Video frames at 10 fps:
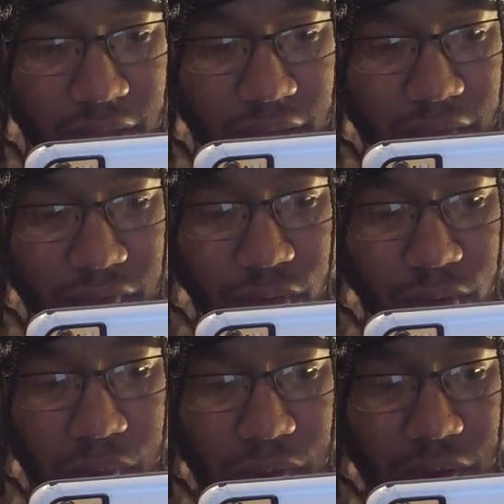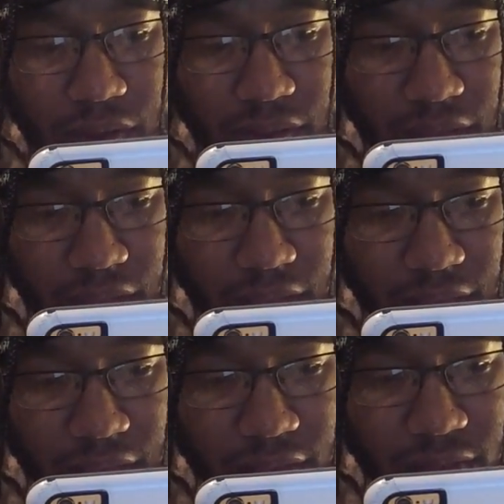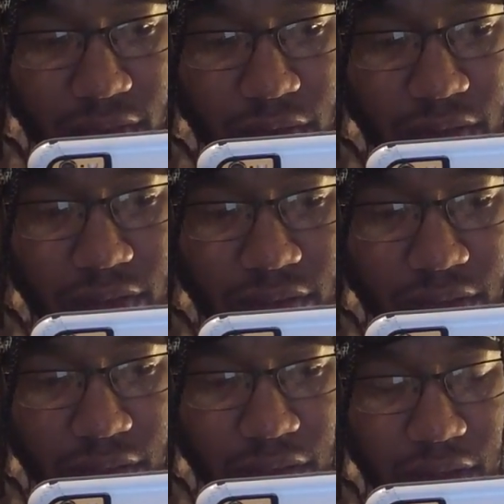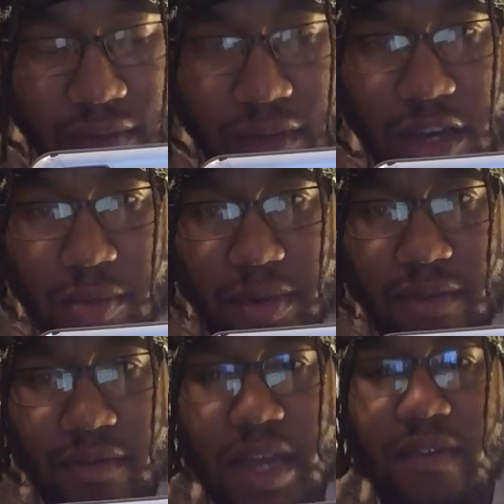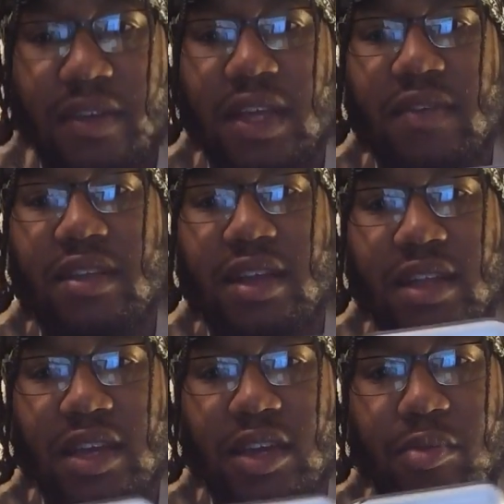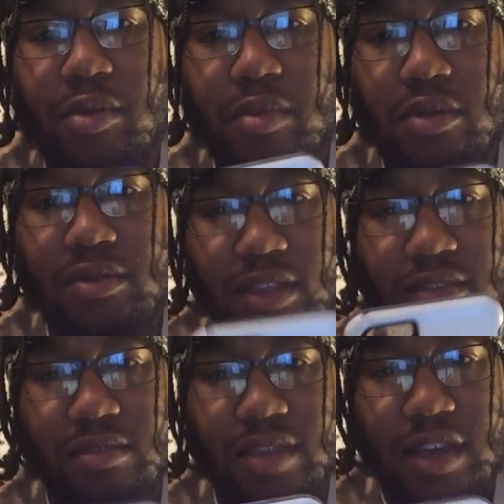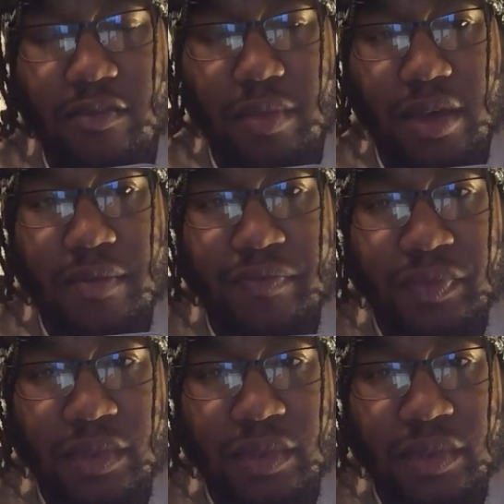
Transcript: he forewarns and gives notice of the coming of death, because everything that he promotes is death, man.